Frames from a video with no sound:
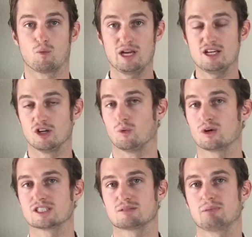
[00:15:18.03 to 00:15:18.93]
we do.
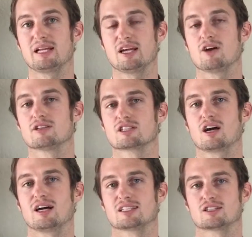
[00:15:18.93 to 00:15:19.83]
We're splitting all those
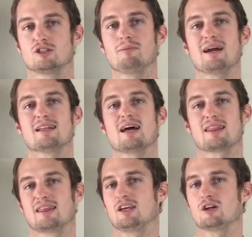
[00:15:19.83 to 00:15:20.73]
costs. So you might
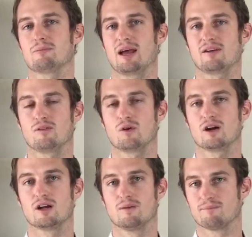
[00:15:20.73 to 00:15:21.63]
not think you're paying
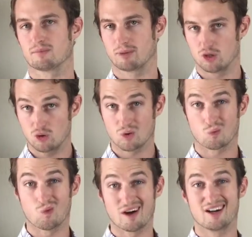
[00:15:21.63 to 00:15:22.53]
for it, but you are
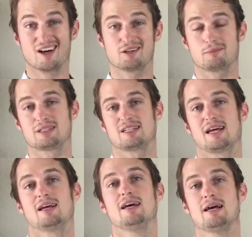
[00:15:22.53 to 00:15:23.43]

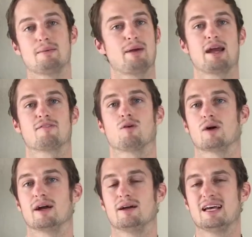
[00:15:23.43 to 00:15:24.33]
100% paying
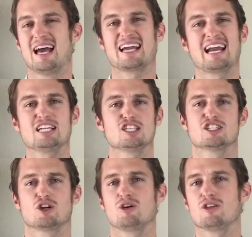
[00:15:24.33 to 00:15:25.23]
for it. Again, I
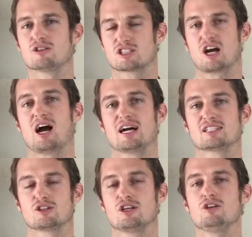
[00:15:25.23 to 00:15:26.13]
just show you those
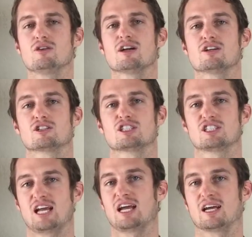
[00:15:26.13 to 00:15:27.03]
costs so that you can
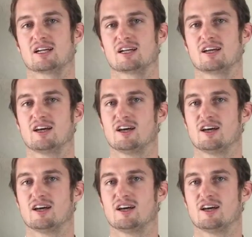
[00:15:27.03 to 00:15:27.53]
understand